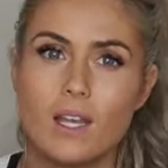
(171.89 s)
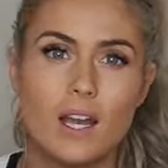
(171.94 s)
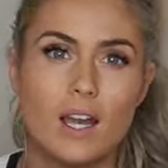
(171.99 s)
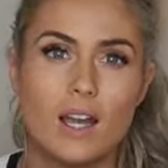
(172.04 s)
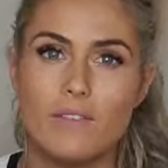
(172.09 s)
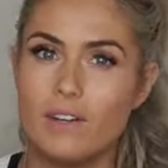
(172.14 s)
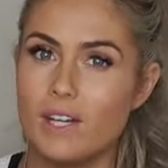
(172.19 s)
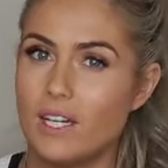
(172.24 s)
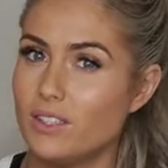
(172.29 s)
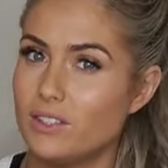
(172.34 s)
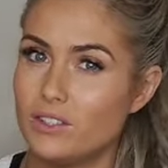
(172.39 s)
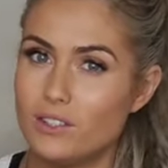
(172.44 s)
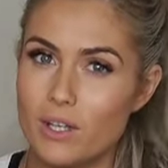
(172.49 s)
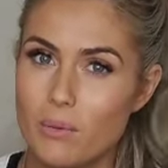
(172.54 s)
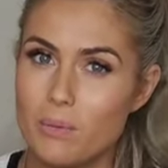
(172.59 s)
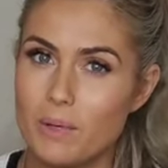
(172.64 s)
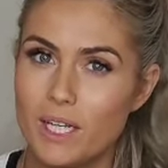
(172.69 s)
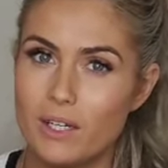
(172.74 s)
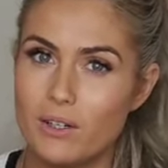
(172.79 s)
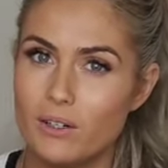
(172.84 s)
I've had
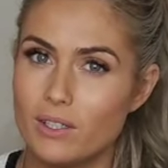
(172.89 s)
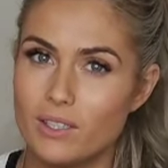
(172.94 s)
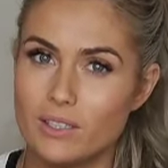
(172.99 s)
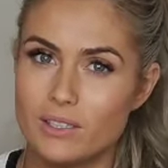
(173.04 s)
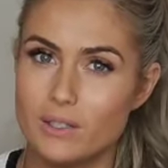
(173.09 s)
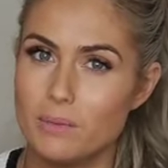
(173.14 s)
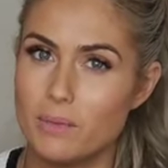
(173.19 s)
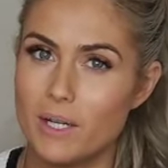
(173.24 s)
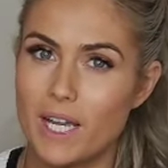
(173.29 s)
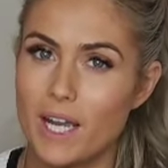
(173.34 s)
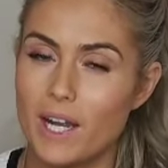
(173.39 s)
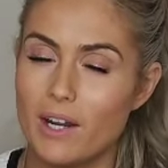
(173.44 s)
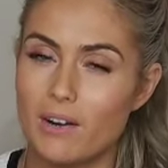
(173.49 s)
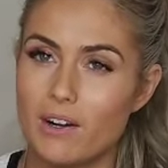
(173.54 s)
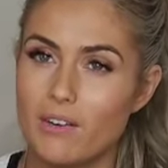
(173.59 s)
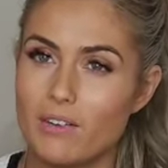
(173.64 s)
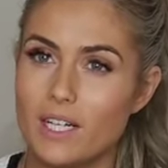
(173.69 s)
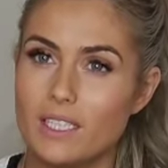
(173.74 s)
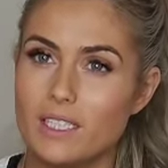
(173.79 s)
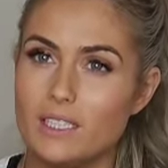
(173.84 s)
so many colours in my hair
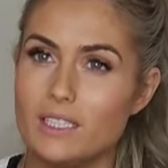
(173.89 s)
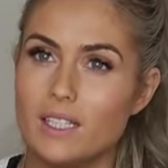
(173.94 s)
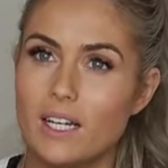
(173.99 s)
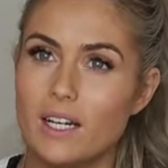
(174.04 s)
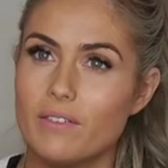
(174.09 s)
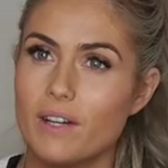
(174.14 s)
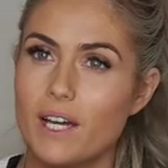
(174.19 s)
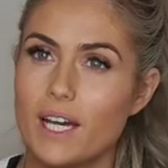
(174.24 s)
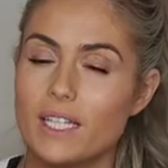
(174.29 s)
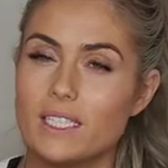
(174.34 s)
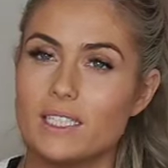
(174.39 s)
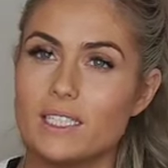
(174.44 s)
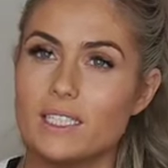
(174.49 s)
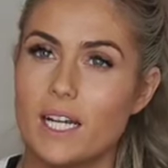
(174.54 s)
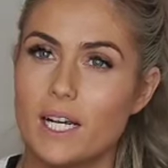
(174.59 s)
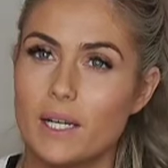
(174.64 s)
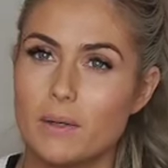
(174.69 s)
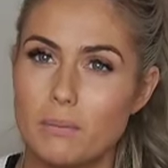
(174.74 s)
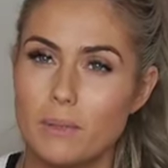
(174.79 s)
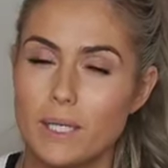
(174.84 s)
already. I've had
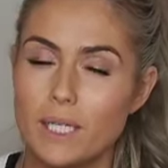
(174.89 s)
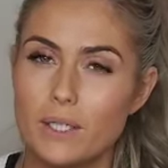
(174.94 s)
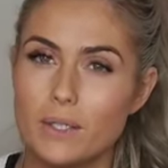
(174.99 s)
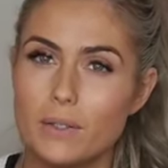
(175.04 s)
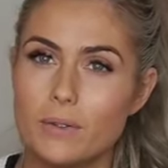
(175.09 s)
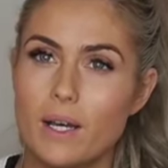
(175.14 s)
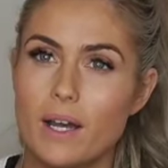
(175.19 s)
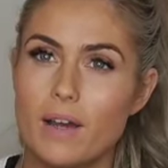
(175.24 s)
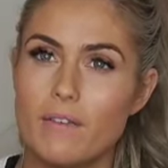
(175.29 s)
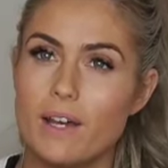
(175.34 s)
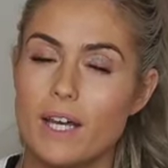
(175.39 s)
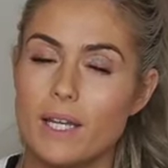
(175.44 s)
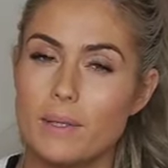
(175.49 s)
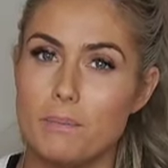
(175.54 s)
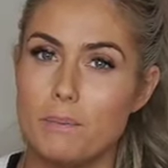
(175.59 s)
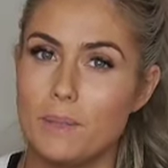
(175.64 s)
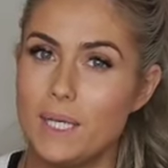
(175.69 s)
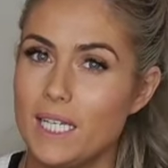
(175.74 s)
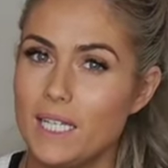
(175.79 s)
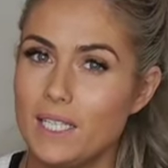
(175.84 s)
dark blue, I've
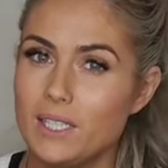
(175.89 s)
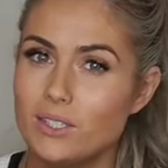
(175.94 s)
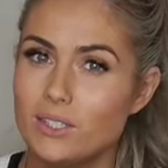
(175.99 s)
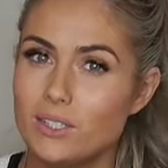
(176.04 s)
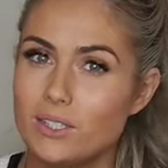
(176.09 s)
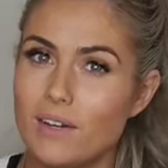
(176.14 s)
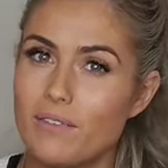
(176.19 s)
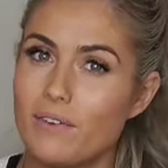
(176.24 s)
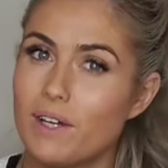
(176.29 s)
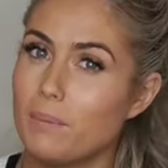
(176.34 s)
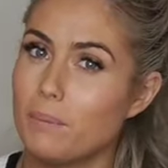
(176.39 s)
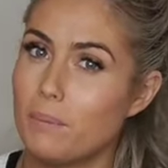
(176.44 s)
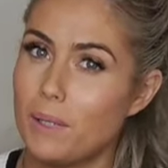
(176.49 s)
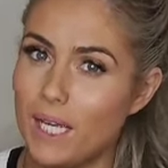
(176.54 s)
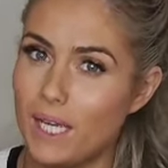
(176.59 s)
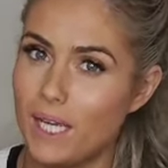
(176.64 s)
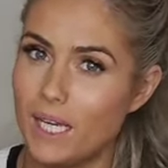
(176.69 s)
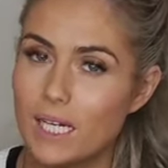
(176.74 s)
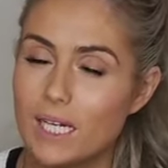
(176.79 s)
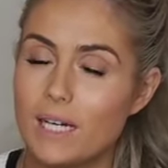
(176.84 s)
had peach, I've had
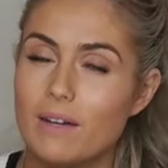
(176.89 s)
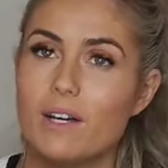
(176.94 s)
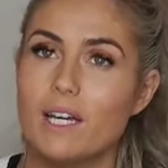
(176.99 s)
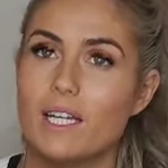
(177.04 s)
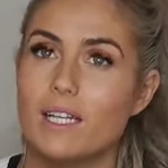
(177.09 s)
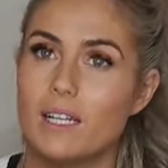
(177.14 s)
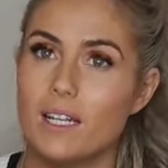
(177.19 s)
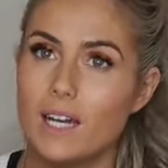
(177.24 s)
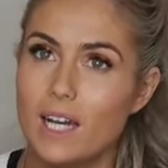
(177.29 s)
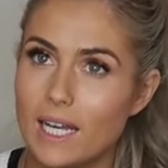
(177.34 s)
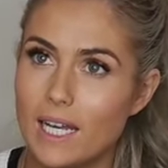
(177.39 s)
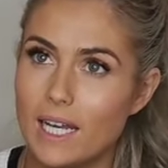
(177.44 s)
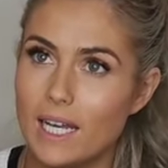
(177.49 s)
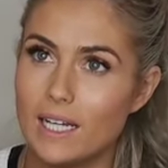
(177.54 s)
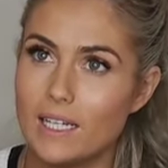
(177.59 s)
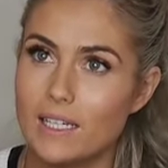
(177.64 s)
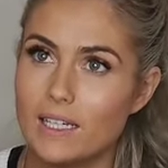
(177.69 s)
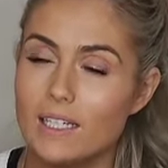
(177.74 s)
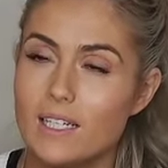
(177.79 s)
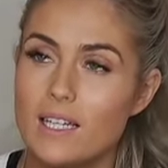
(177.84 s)
pink, I've had
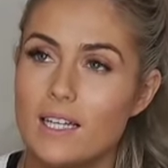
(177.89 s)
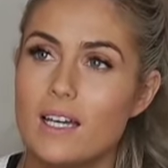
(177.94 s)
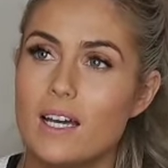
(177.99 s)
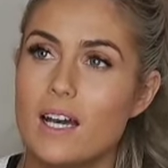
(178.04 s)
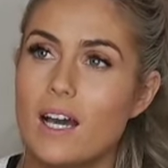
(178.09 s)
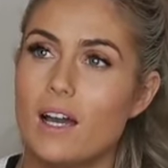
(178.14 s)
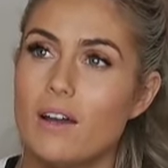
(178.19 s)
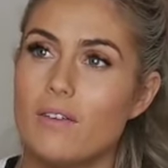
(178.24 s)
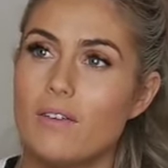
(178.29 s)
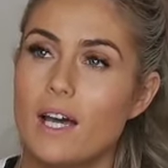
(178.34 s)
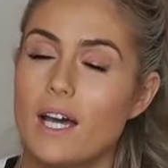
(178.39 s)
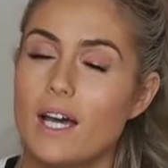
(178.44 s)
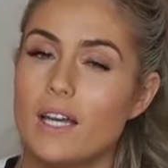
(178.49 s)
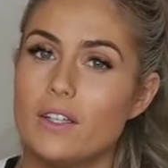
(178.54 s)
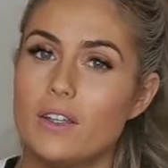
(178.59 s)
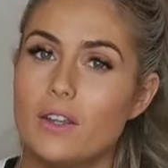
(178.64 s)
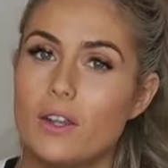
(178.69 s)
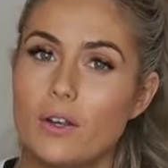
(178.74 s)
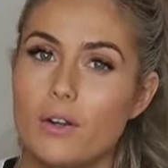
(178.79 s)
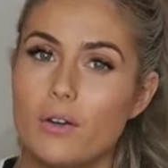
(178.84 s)
lilac, I've
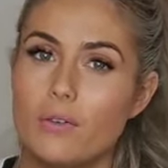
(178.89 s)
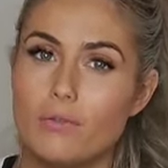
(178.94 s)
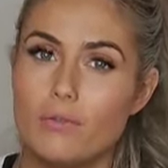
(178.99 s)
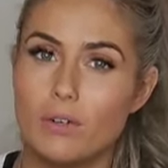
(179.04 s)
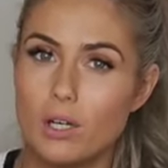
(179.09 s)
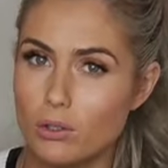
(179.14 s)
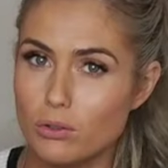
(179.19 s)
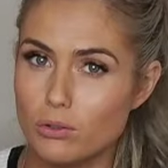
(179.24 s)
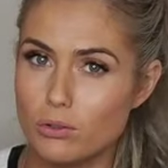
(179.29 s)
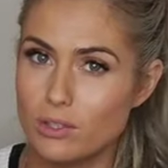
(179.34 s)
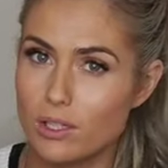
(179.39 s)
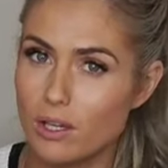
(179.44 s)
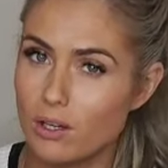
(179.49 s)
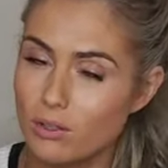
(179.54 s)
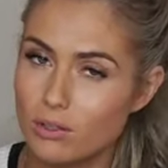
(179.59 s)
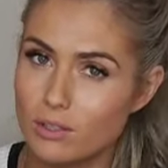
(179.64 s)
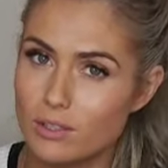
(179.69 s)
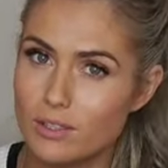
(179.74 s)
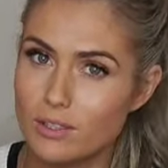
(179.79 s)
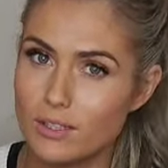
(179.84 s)
had the rose
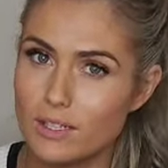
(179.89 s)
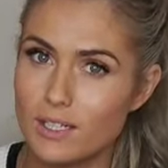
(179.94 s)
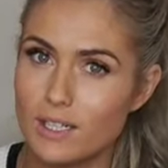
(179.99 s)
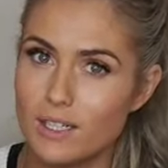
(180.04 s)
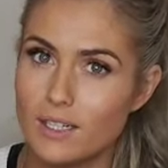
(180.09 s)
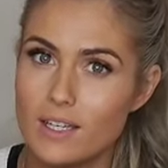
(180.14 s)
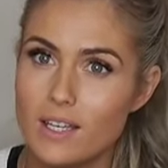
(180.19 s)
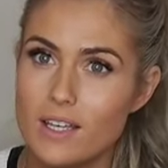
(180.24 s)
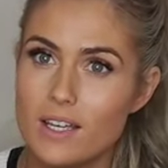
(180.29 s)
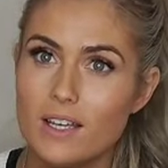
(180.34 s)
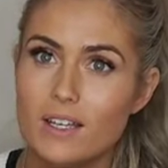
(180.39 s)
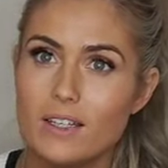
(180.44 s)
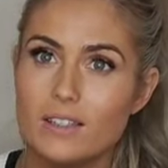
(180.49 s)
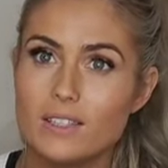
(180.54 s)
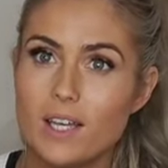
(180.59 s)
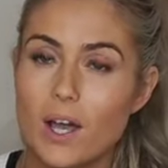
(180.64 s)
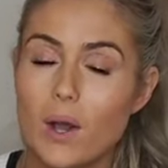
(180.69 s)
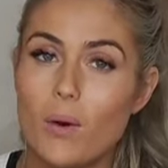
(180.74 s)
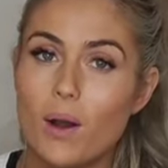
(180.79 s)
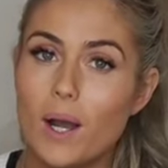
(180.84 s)
gold colour,
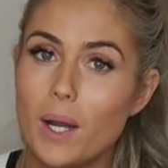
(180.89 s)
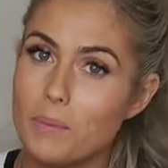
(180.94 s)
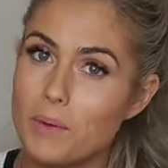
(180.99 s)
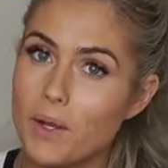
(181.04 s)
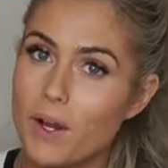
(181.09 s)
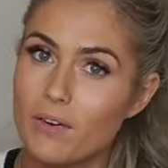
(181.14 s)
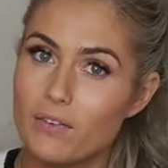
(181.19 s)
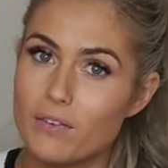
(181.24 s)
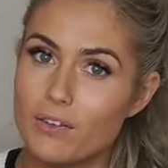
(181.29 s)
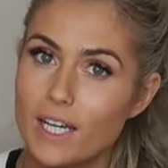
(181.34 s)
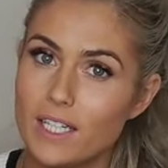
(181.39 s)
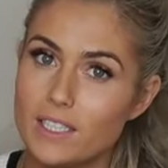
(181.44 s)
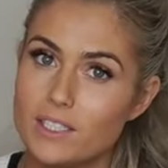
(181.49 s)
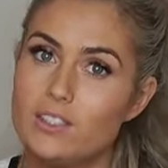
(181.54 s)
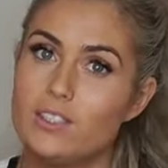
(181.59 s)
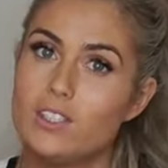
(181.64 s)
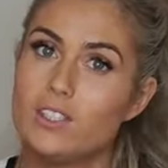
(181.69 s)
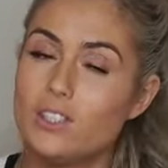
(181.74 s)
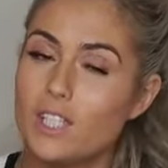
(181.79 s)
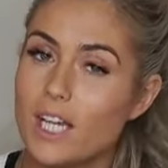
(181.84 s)
so I'm not afraid
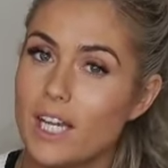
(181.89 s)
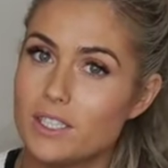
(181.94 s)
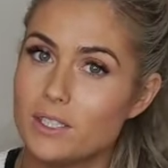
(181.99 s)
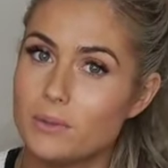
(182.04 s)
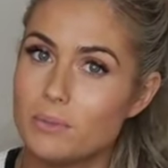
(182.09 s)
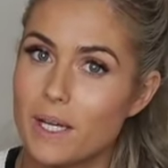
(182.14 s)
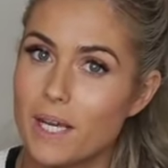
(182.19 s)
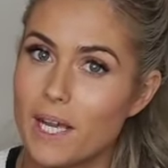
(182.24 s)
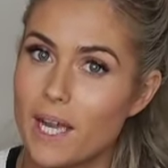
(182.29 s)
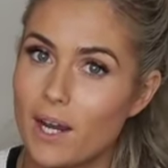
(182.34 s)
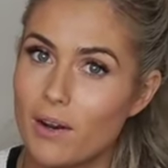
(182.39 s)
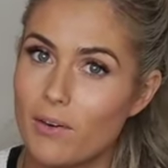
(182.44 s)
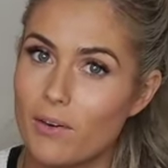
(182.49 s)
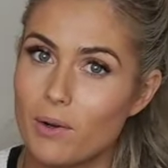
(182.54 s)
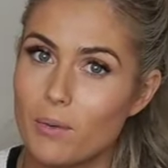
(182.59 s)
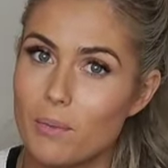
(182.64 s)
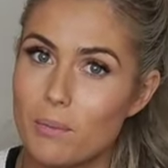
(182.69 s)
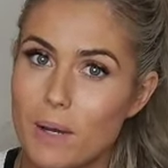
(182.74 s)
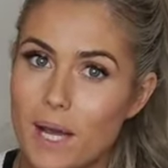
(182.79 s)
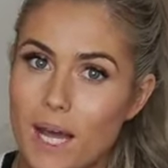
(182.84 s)
to change my hair
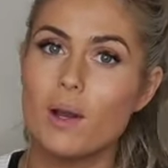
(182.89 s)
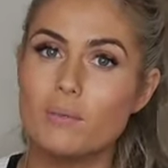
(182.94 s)
up.